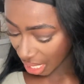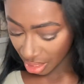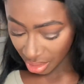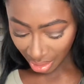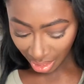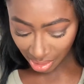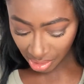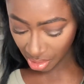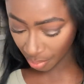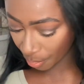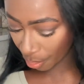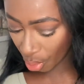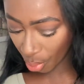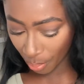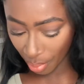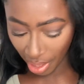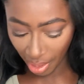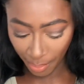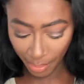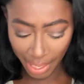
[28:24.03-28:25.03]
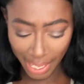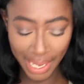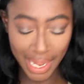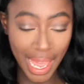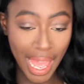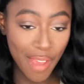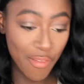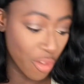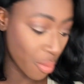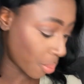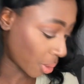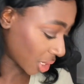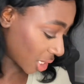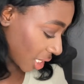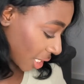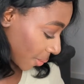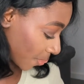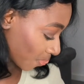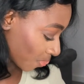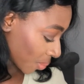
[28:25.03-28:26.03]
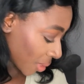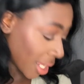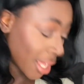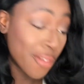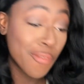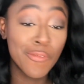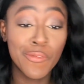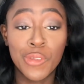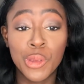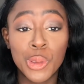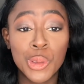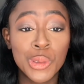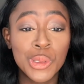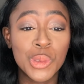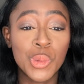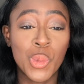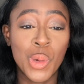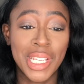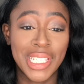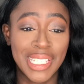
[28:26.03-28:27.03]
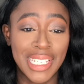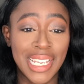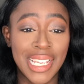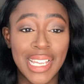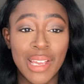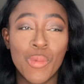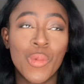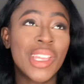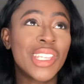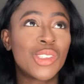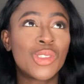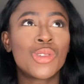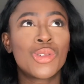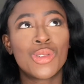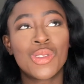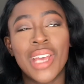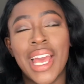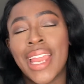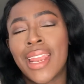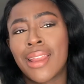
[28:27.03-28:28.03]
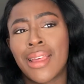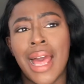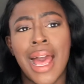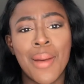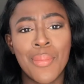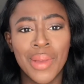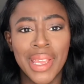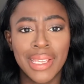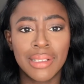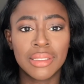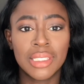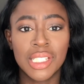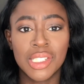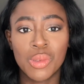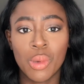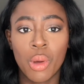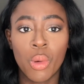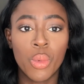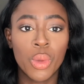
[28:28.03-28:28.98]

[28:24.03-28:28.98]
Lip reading: That's the problem. And everybody views wedding, we do, and I'm guilty as well.